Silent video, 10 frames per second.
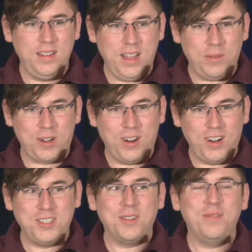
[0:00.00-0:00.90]
network
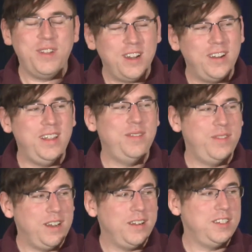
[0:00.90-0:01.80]
cards are very,
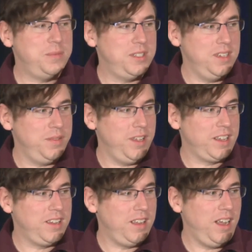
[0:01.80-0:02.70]
very
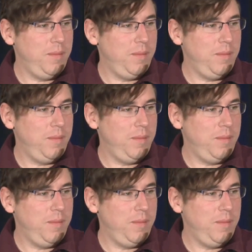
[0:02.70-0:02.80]
specific